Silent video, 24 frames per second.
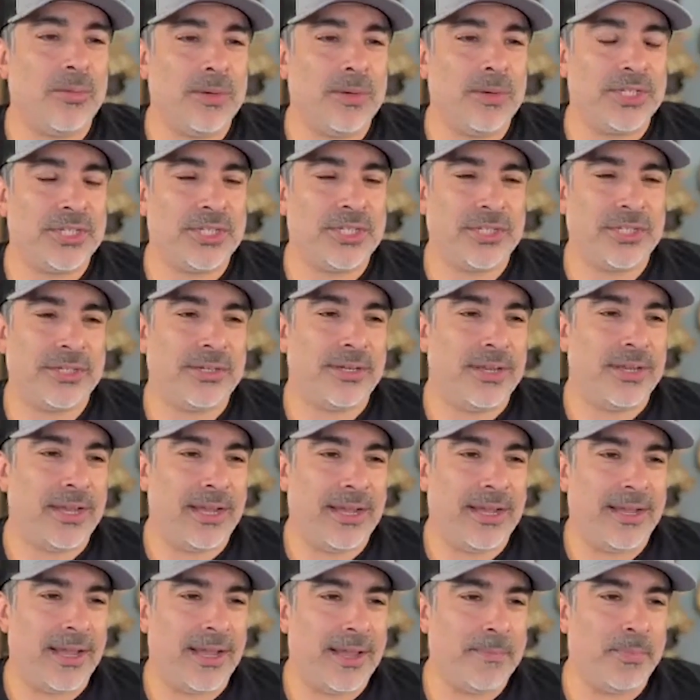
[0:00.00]
which
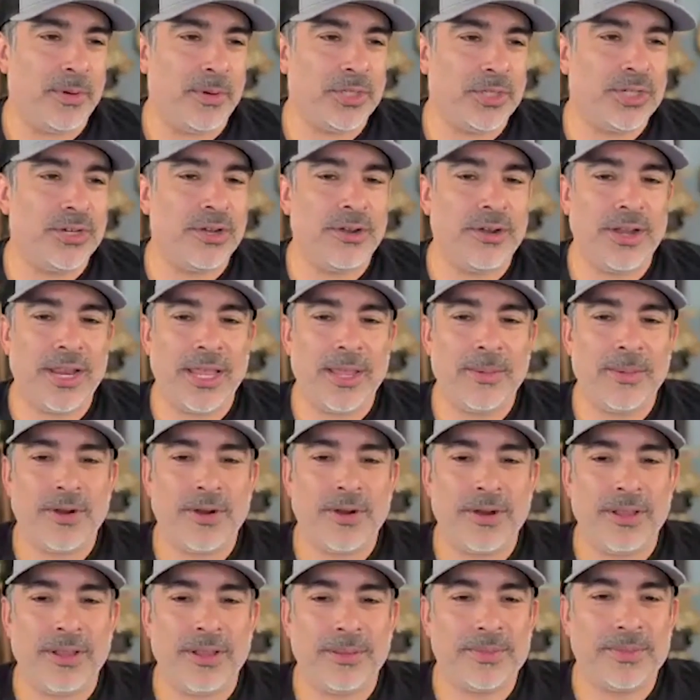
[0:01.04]
I butchered your name,
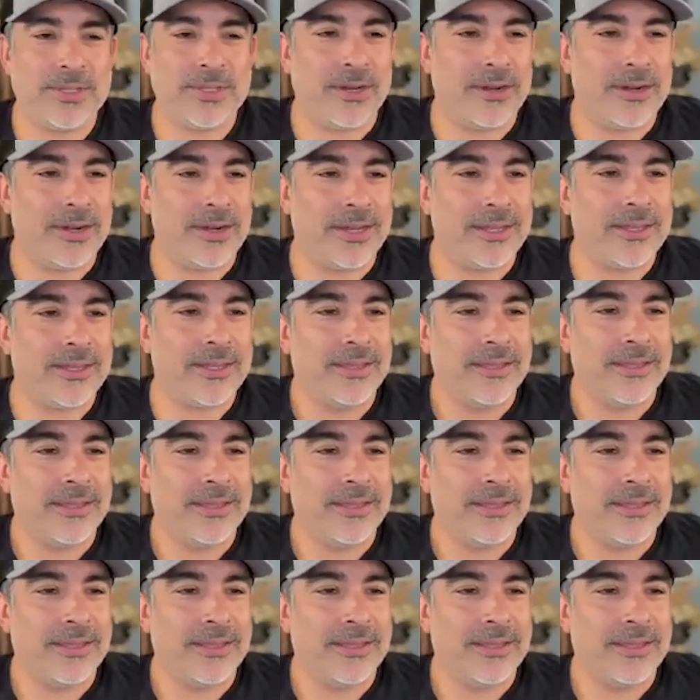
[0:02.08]
Carl. I'm sorry.